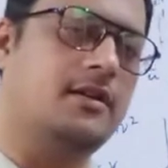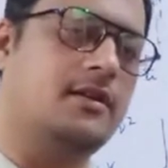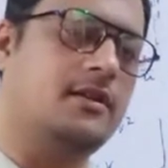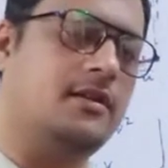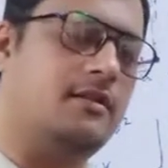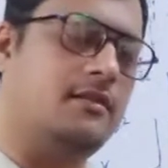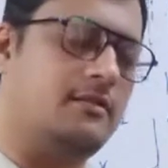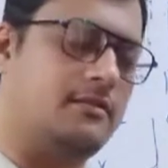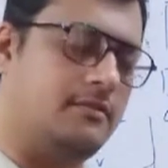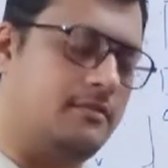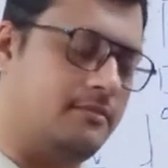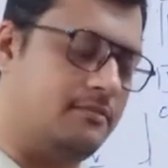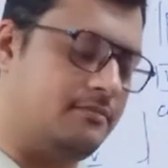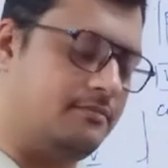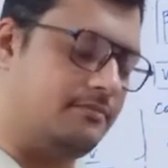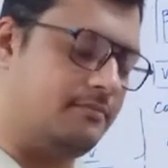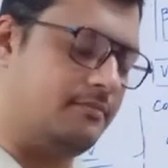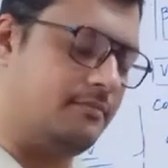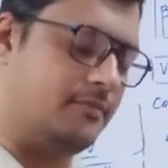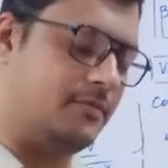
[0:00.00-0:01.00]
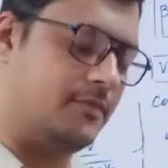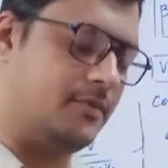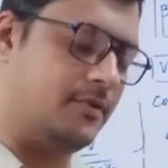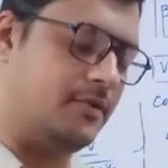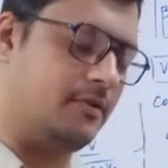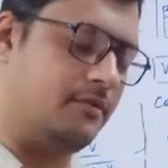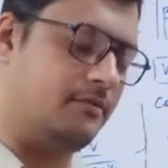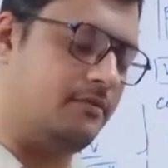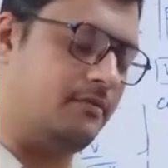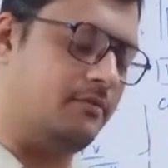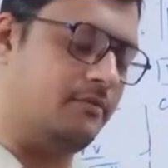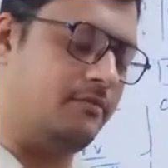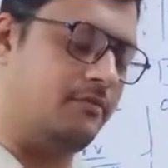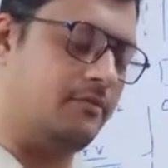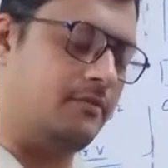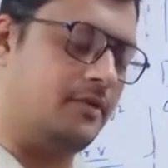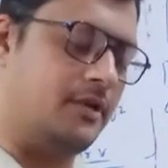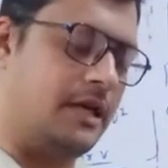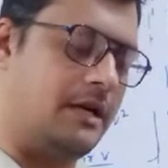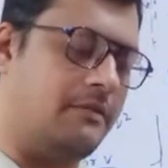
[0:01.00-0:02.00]

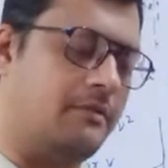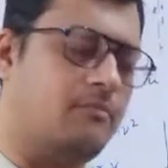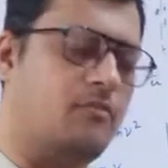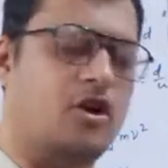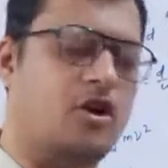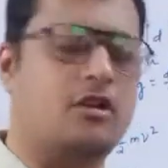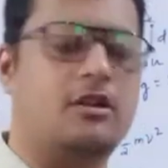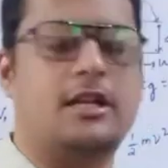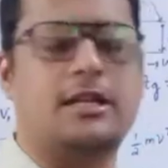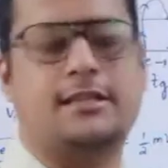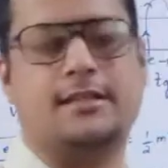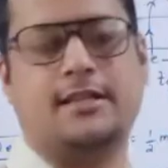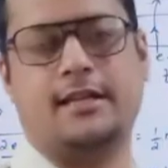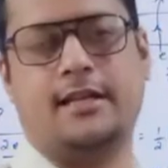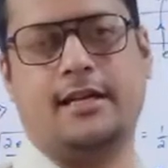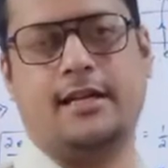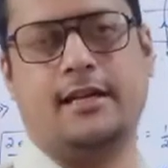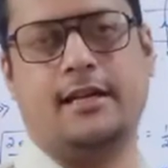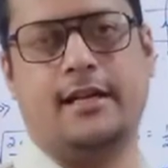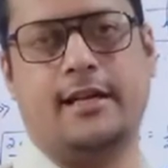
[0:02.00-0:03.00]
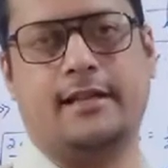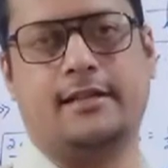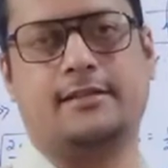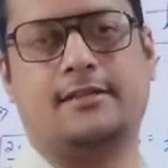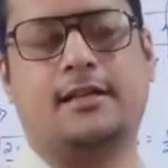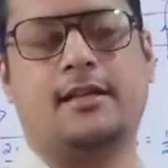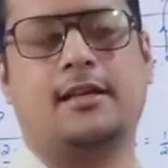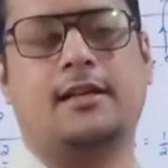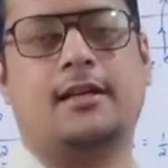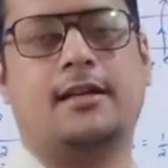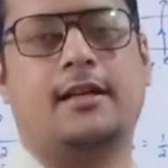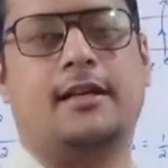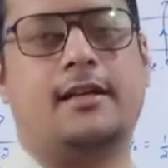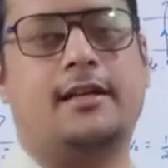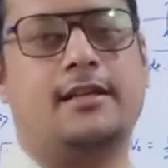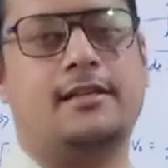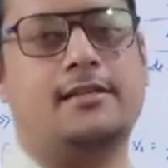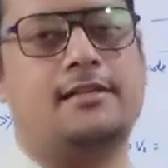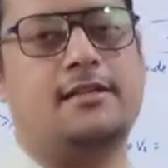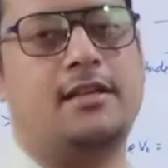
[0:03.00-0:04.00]
our modulation index, it
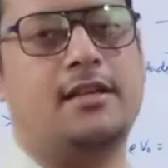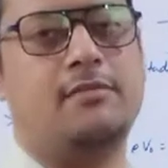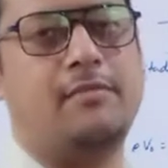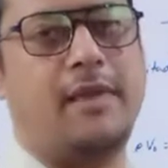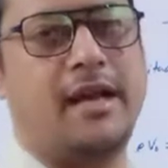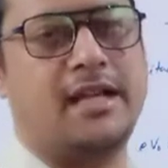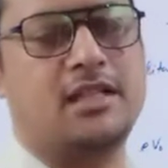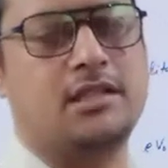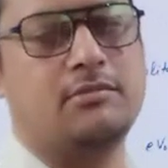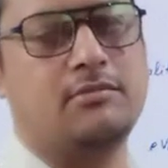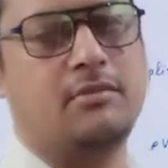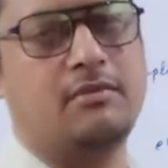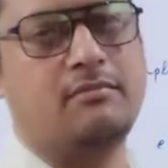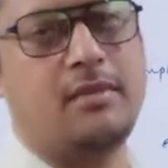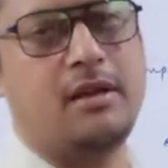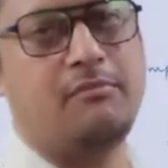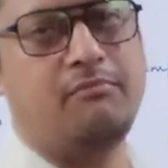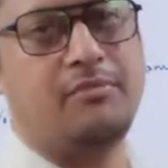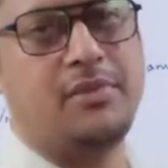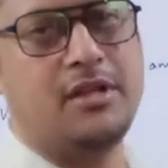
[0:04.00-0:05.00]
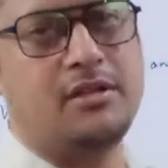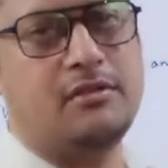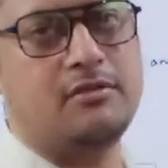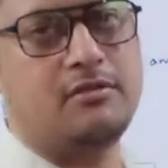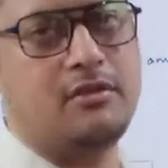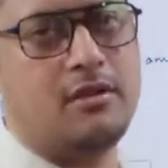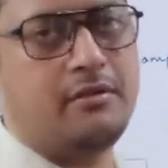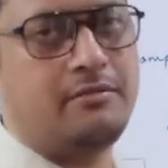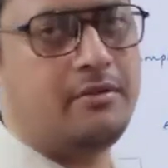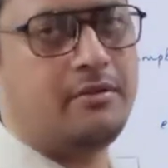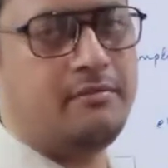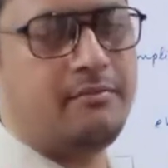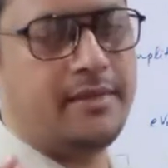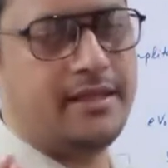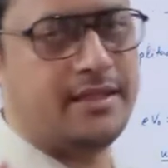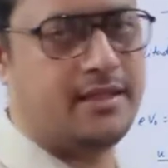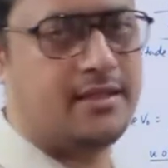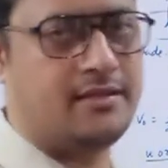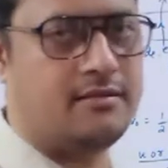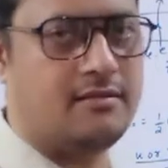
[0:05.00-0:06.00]
is the maximum amplitude of a
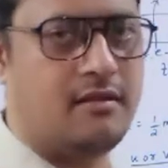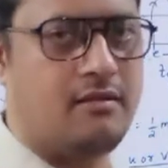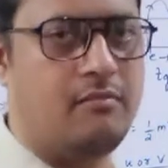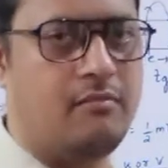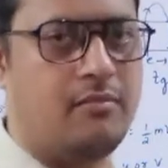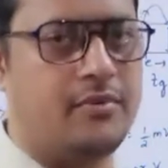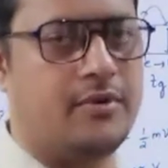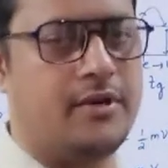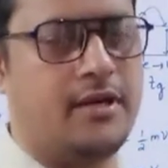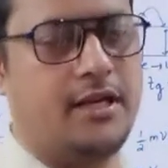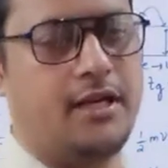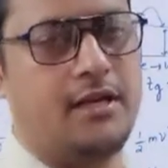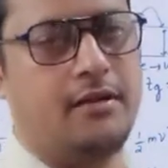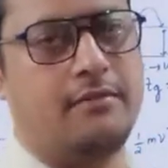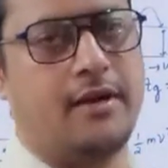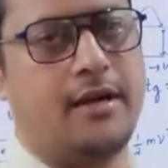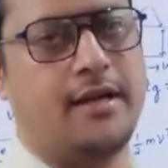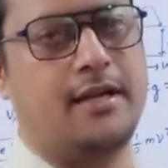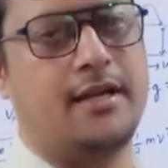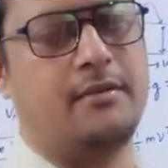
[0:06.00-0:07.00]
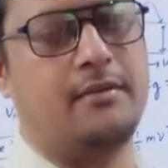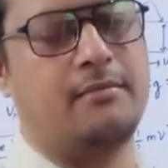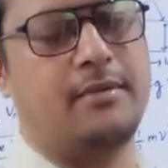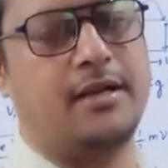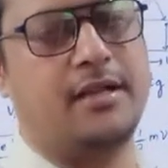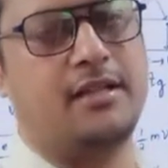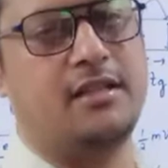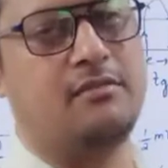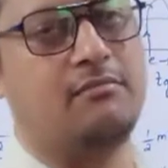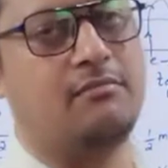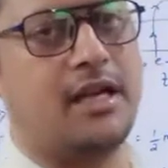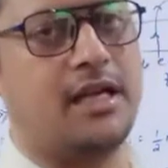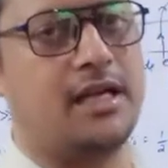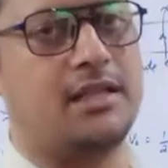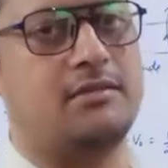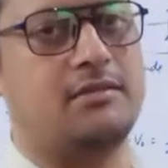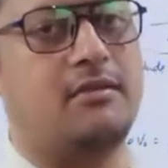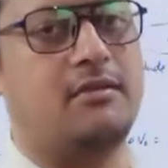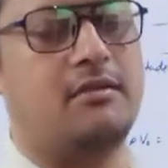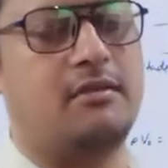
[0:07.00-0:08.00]
message component divided by the
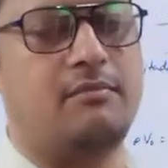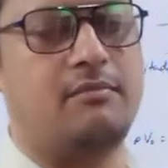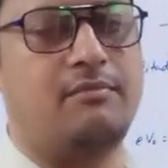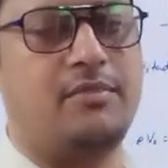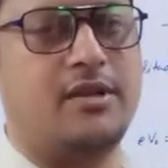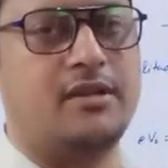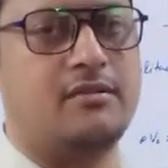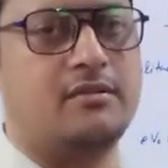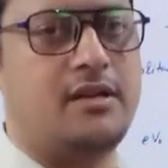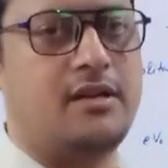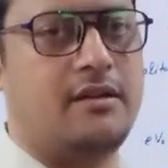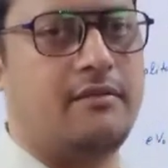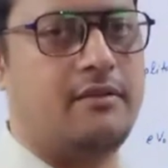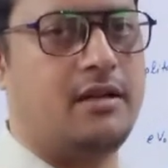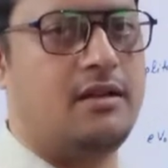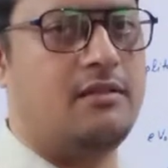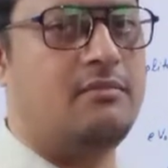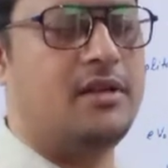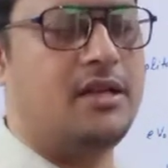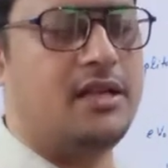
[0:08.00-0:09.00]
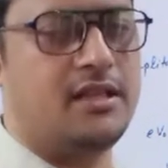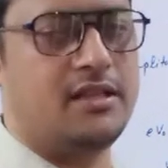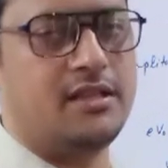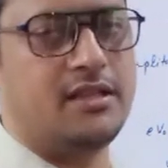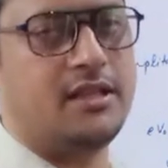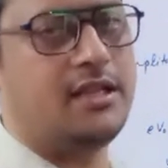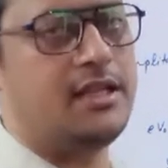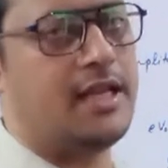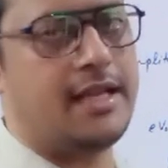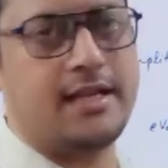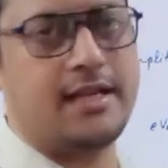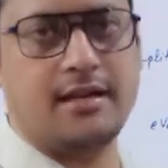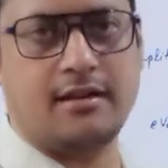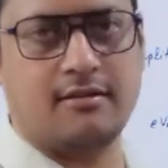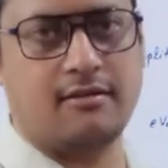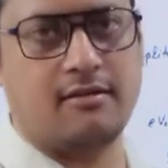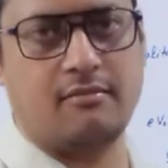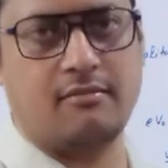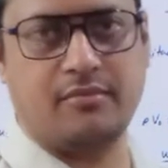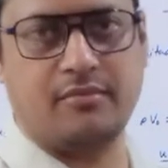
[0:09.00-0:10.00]
maximum amplitude available in the carrier
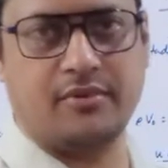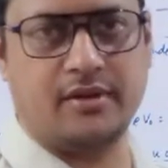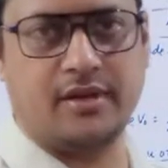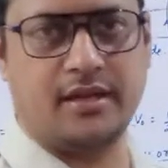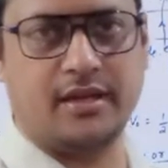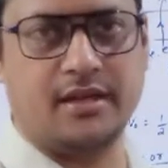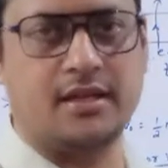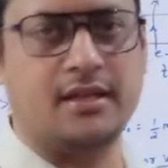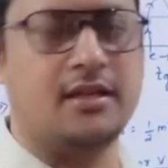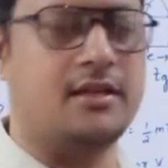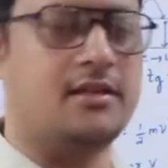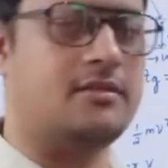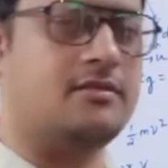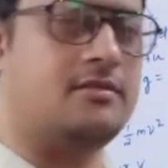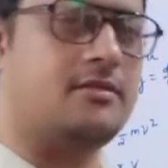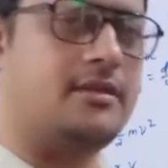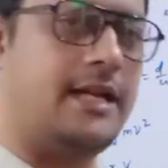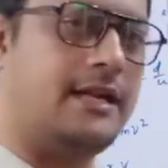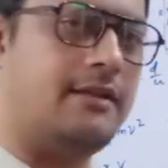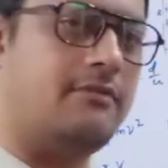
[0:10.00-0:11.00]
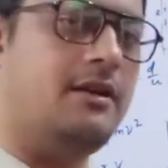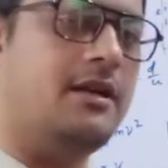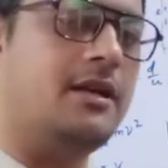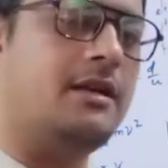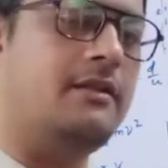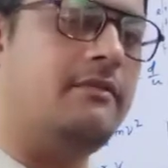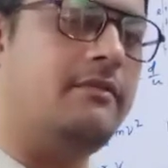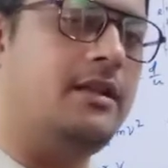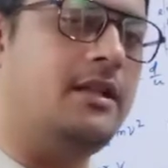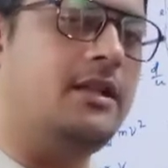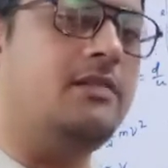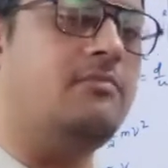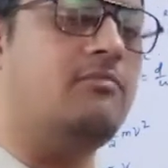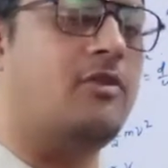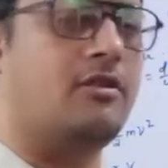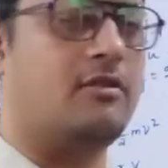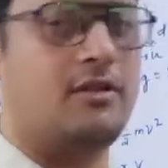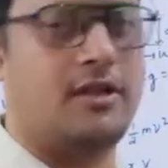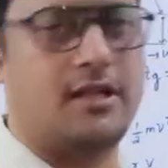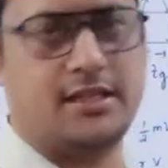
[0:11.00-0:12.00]
component. So that will reveal the
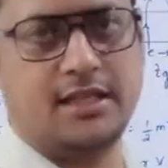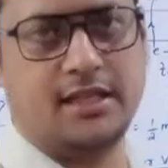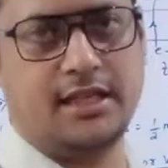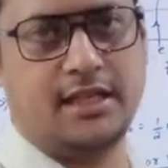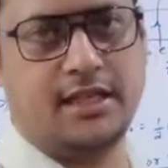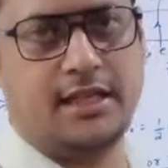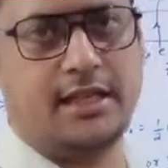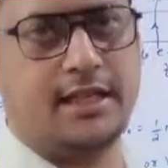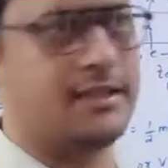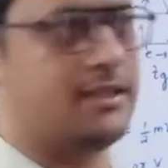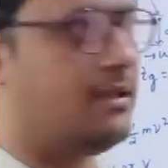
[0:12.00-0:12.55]
modulation index.